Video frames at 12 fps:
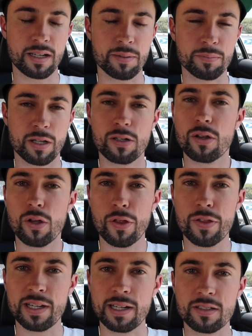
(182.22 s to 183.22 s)
another little
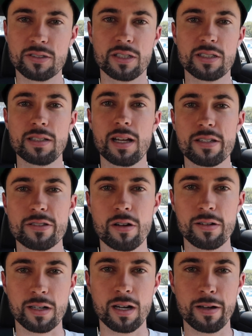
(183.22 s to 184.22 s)
thing, just not
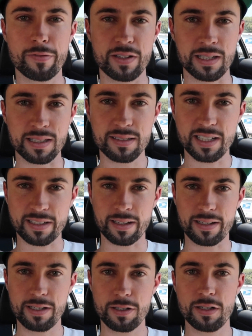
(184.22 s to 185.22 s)
starting off in
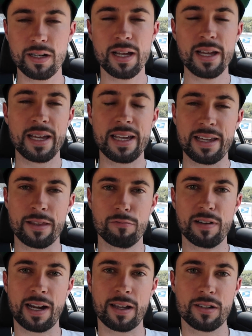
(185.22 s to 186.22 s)
second gear in
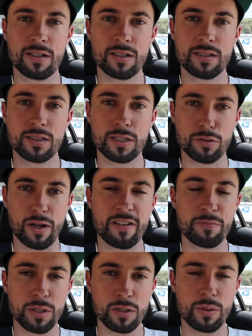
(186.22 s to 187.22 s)
the regular
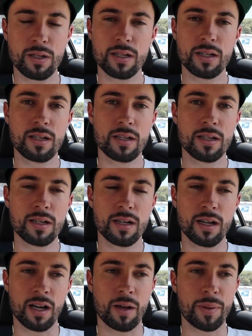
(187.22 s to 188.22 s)
drive mode.
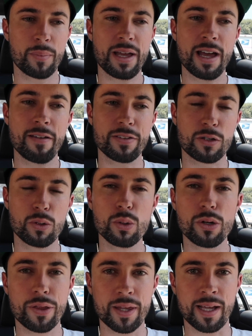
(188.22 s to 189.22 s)
Then we have the
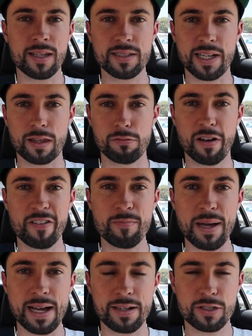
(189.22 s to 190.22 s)
cooler things like the
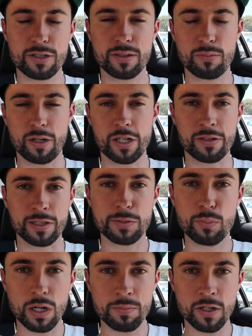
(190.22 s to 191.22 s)
rev match while you're in
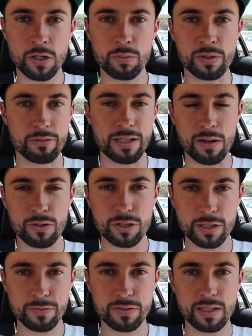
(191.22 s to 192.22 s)
sport mode when you
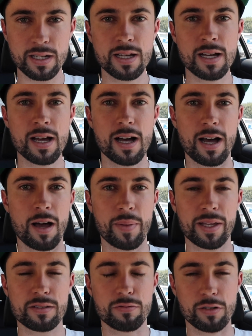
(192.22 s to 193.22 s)
downshift.
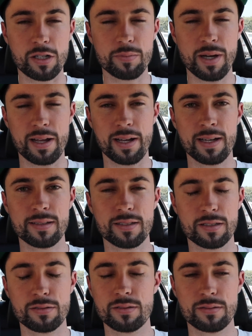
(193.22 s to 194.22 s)
That's really badass.